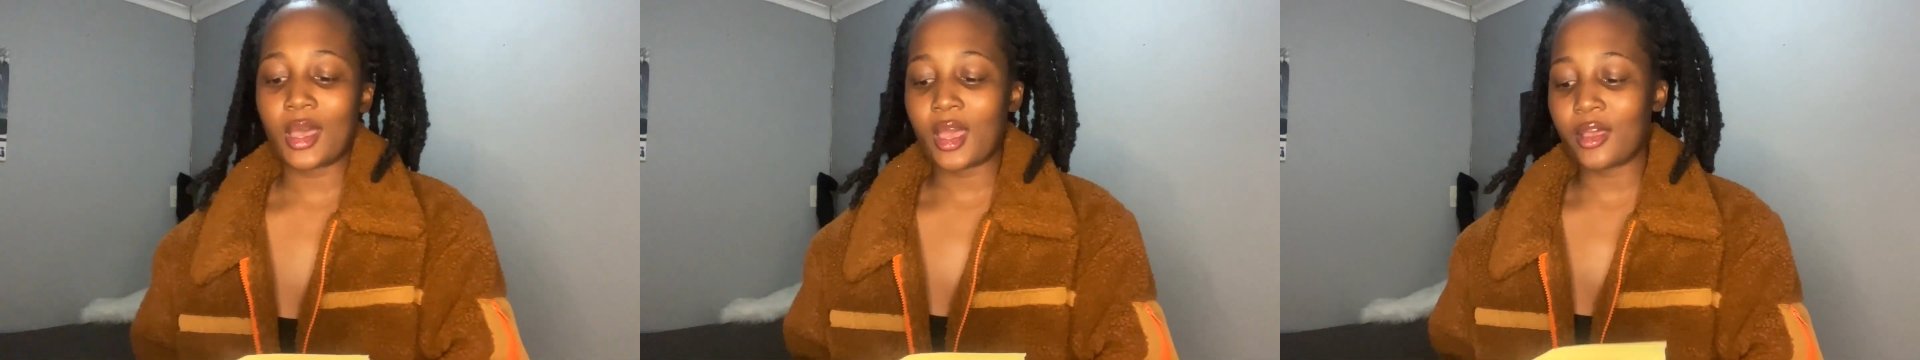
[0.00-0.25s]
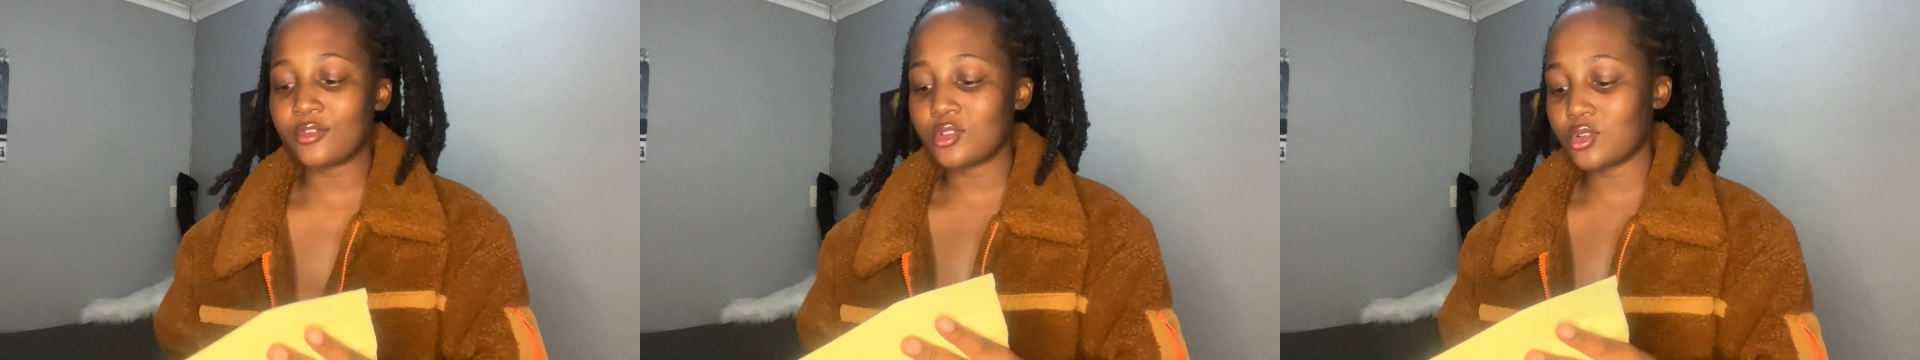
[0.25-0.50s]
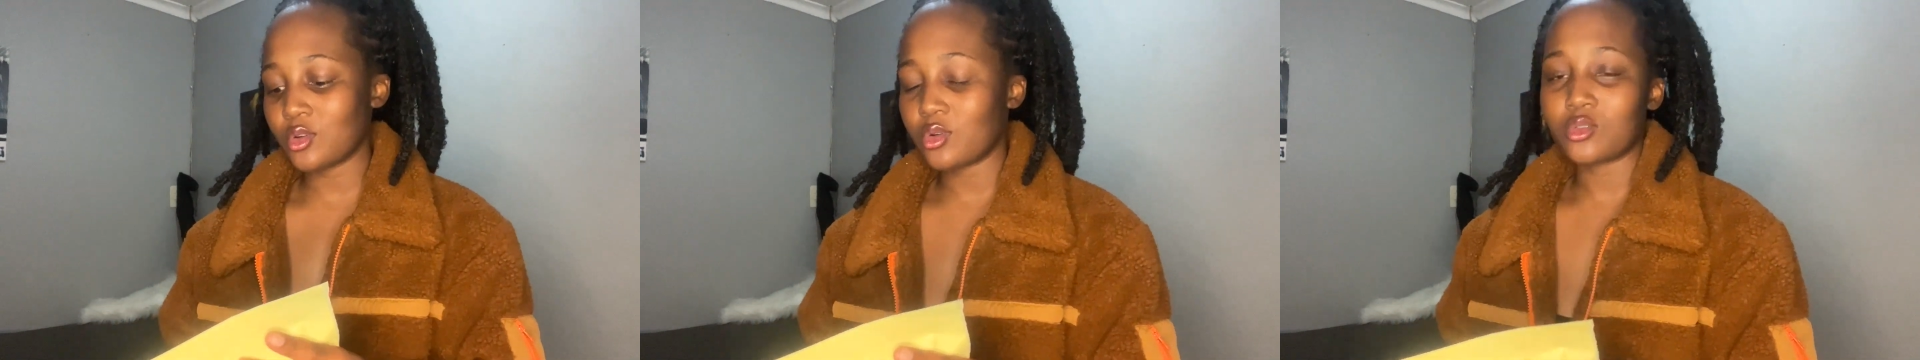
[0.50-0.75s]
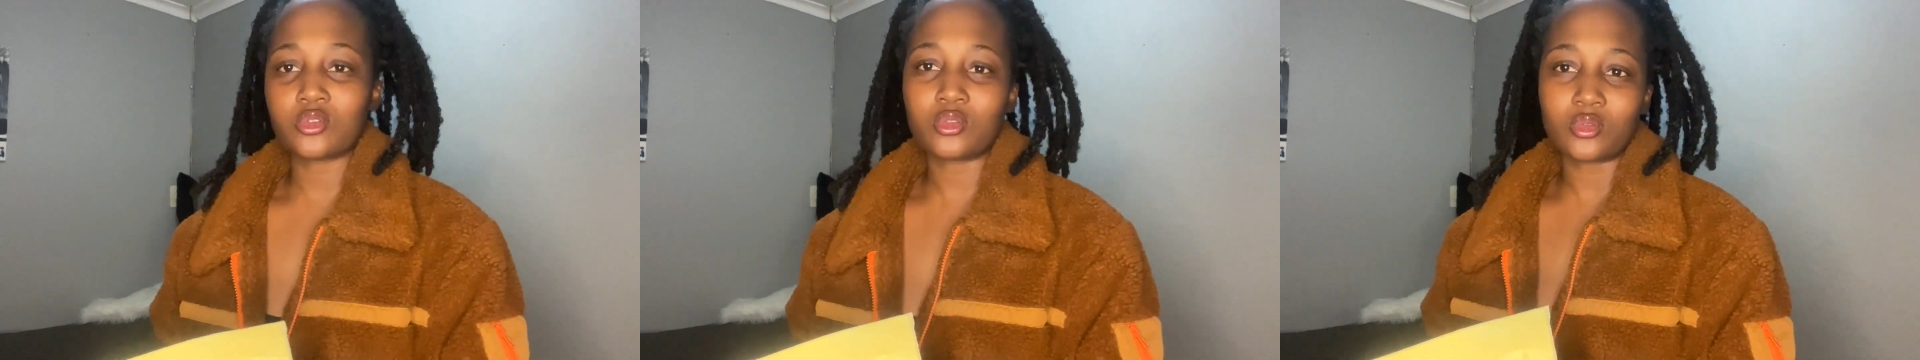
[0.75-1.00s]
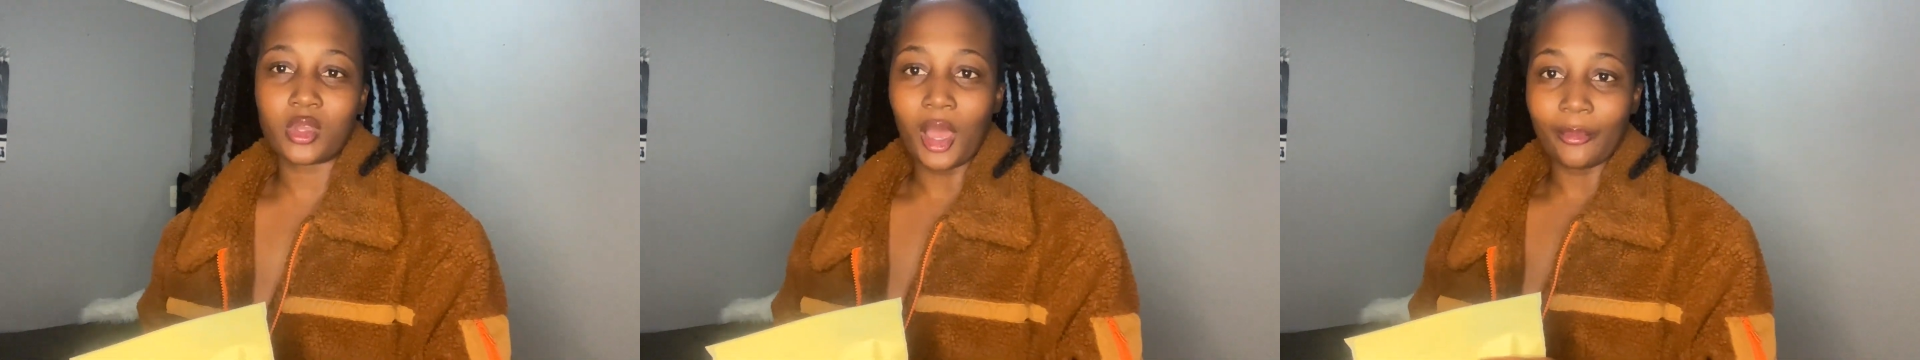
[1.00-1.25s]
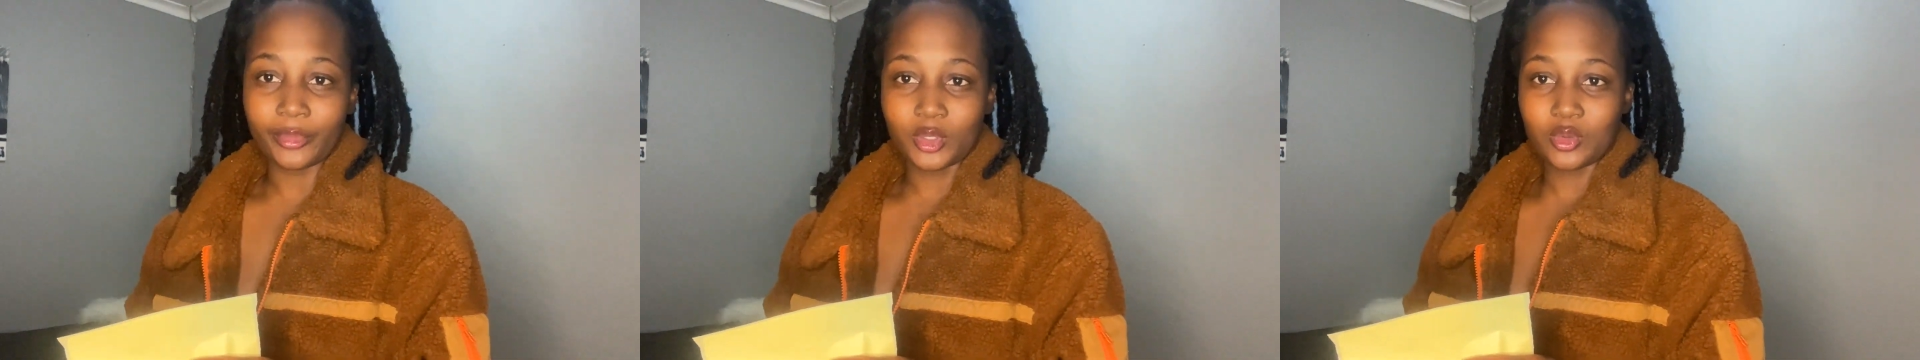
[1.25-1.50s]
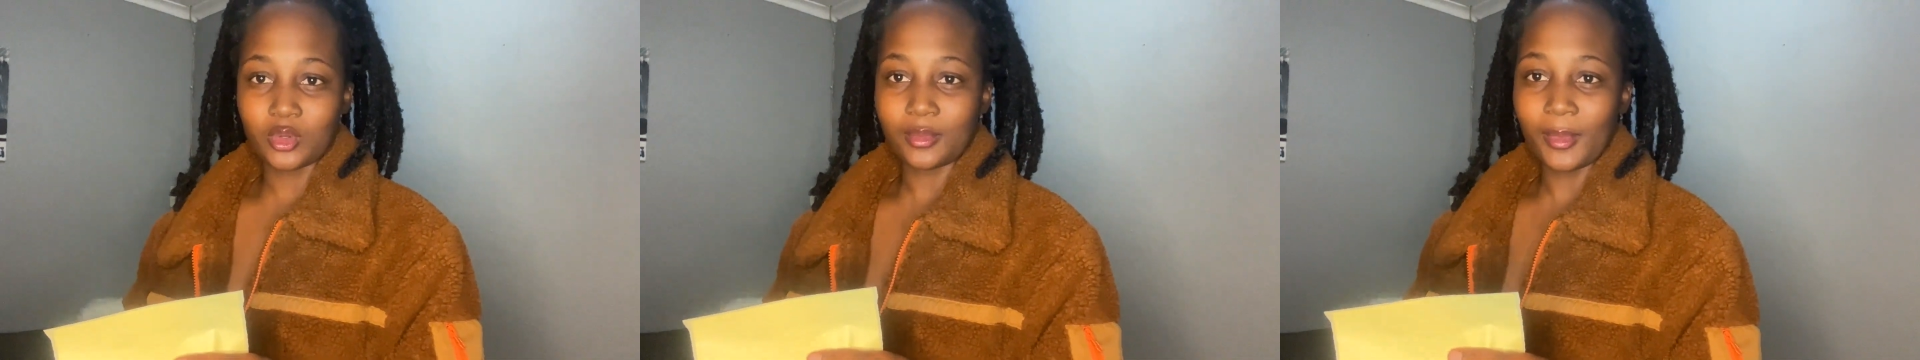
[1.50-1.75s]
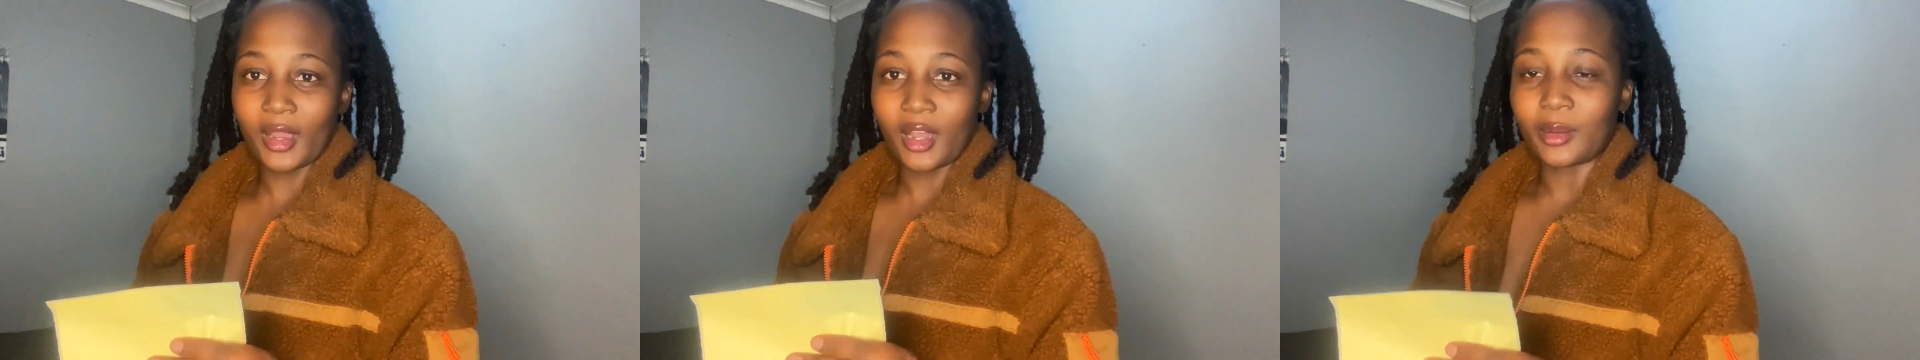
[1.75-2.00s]
I have to go to campus with
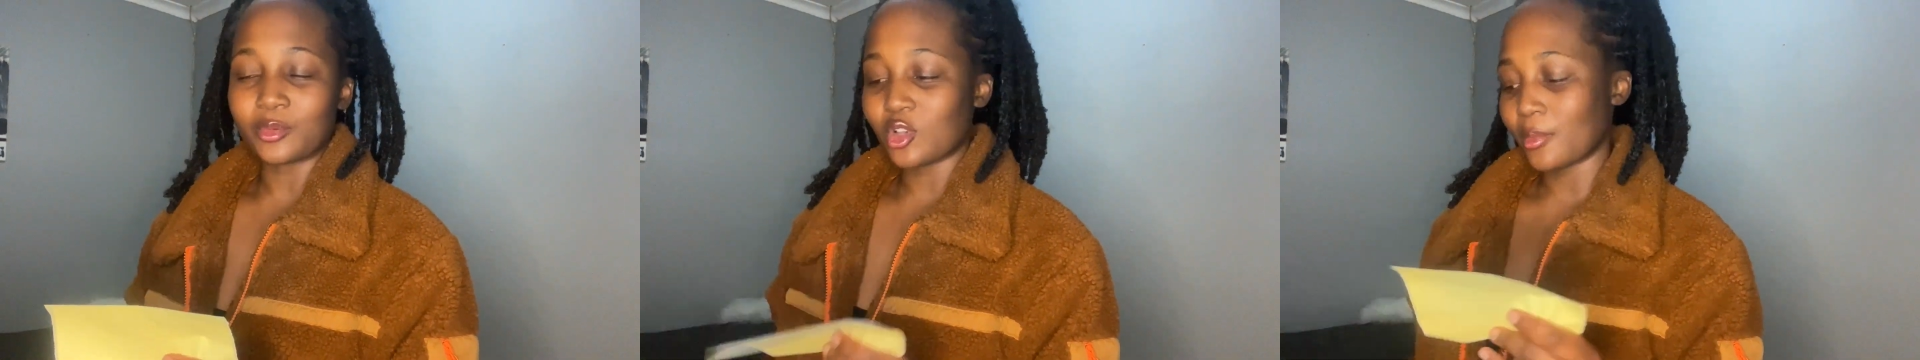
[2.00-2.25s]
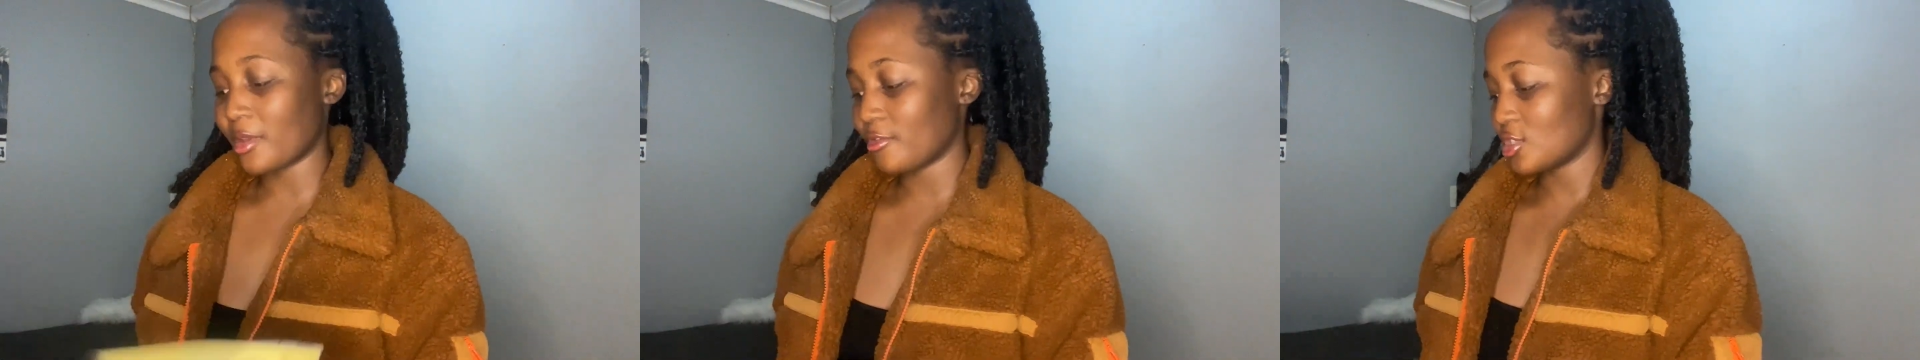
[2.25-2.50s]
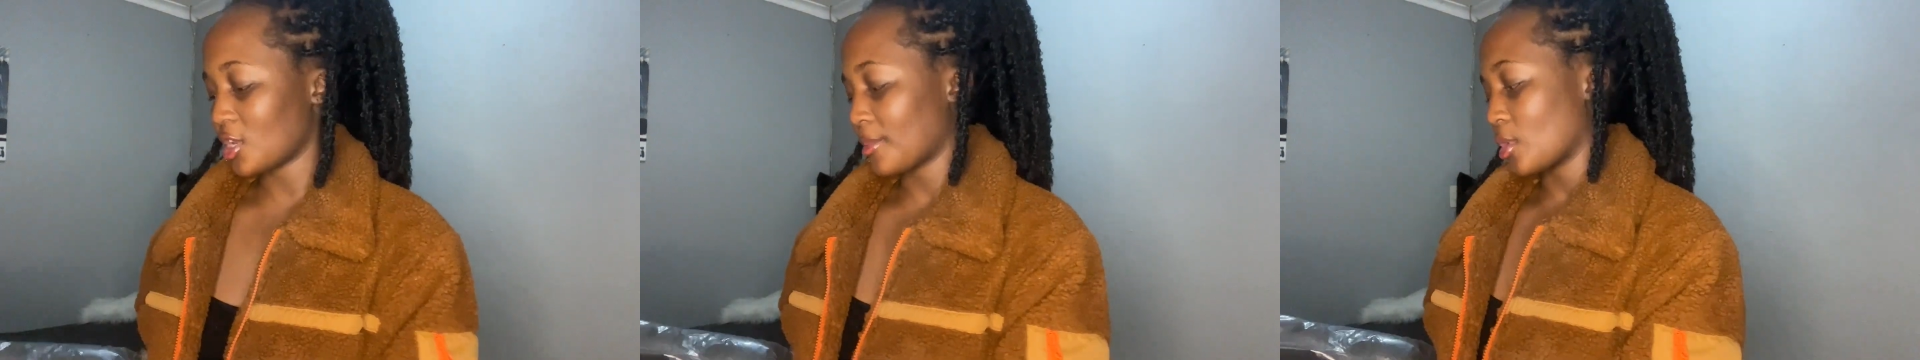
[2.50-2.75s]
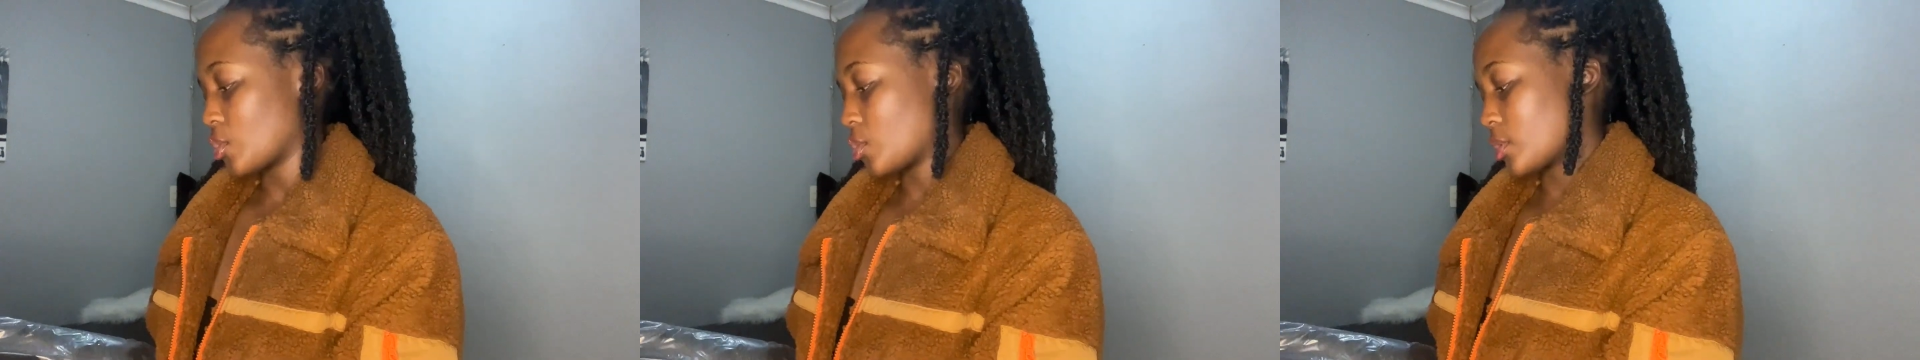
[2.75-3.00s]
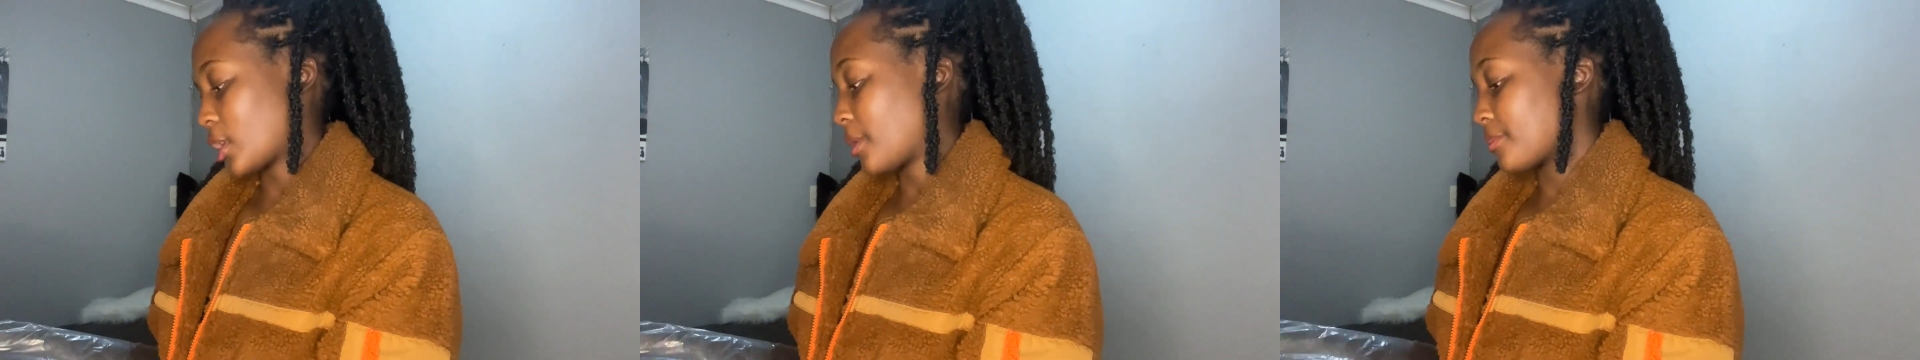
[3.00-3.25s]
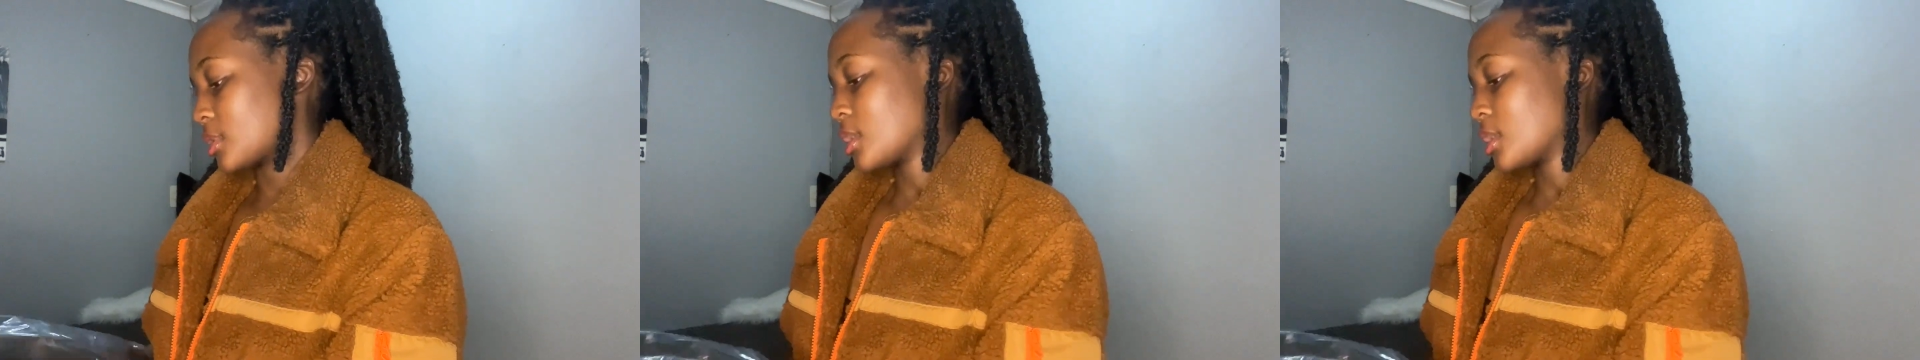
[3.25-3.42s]
my laptop every time I go to camp.